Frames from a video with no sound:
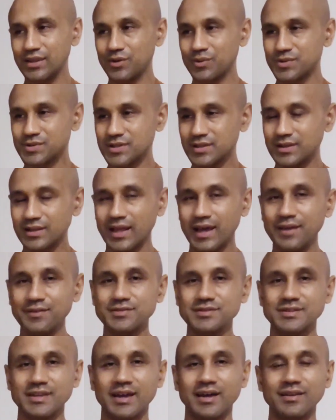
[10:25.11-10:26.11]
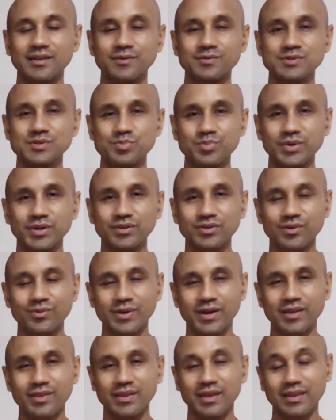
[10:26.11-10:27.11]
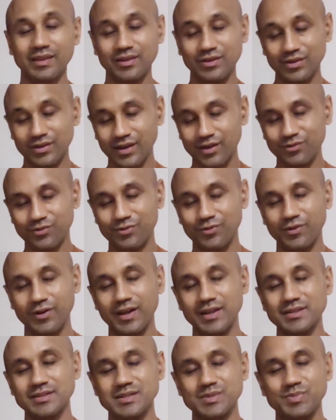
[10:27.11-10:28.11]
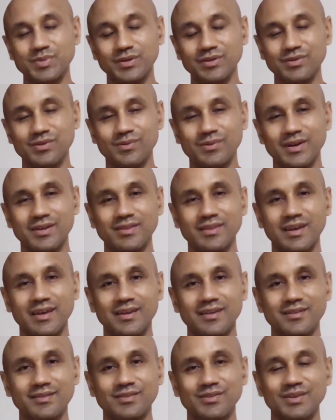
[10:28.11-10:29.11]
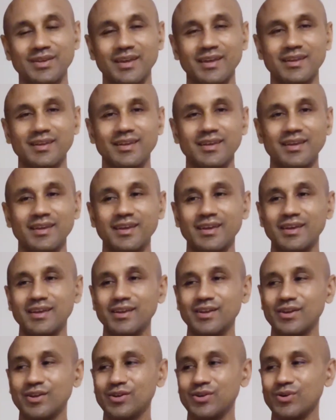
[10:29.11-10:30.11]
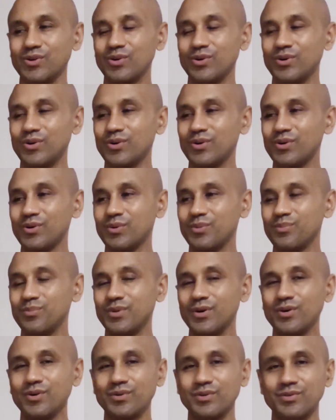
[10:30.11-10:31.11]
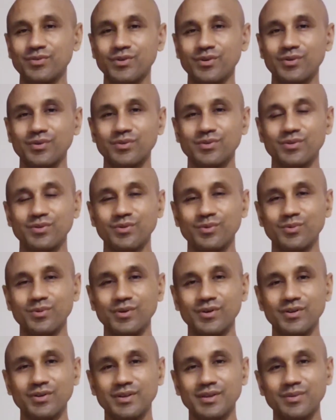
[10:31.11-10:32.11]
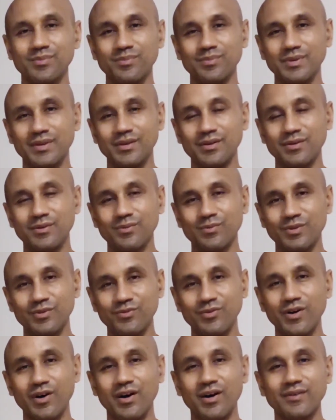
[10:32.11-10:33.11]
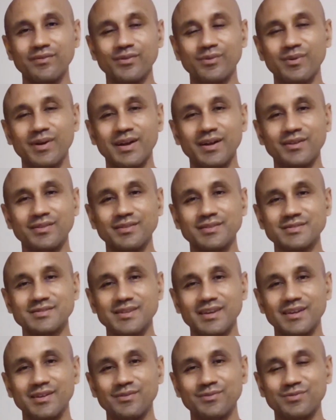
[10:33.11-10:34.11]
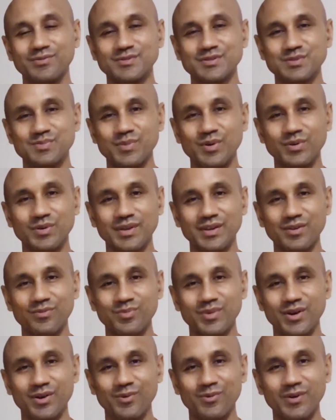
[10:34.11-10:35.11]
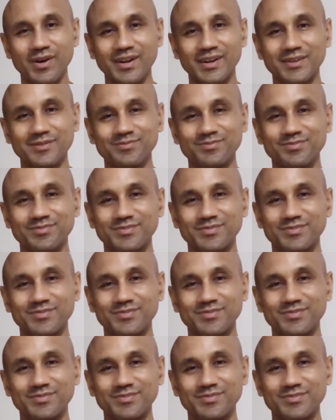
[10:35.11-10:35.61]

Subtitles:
There was a lifestyle that was built around that. And you get friends built around that. You get your whole mode of going through the world can revolve around this kind of smoking of marijuana.